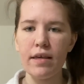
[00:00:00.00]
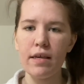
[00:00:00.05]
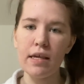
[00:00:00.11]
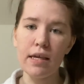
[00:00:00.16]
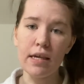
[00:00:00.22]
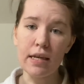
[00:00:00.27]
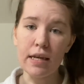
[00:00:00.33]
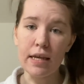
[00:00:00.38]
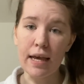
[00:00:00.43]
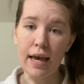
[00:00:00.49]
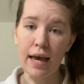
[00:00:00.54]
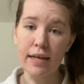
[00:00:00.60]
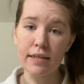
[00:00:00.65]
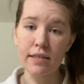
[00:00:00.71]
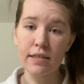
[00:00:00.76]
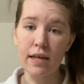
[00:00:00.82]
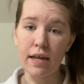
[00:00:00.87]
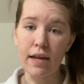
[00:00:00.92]

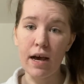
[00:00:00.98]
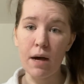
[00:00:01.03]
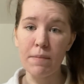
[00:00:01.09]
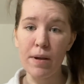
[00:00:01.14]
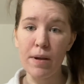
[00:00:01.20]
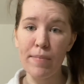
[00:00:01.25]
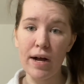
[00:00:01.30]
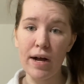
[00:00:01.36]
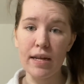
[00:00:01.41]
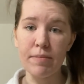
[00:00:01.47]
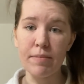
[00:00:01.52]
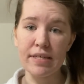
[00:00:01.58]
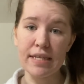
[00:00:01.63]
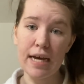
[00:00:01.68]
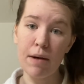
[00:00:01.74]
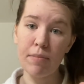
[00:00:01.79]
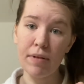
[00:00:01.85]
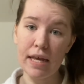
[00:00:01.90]
EDS and how my body
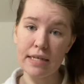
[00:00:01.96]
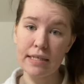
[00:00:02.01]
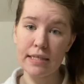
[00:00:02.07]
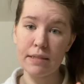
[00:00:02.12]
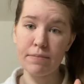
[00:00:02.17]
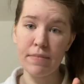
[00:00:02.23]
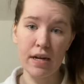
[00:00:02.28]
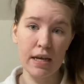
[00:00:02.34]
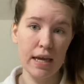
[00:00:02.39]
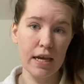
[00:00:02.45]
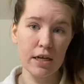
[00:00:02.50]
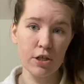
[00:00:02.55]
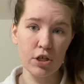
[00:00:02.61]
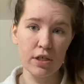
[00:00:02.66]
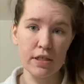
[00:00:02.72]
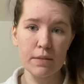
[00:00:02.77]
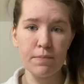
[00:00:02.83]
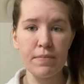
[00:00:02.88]
metabolizes
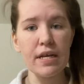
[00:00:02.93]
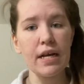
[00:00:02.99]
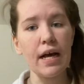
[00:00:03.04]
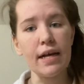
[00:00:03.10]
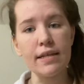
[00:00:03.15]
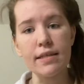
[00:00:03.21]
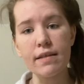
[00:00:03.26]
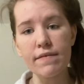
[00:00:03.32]
medications because of